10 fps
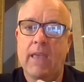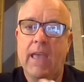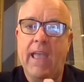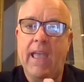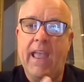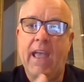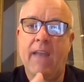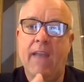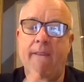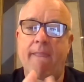
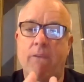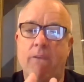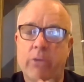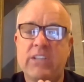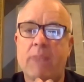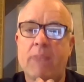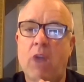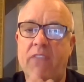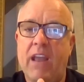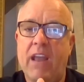And the reason I
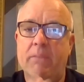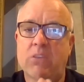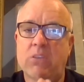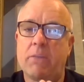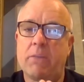brought that up is I wanted to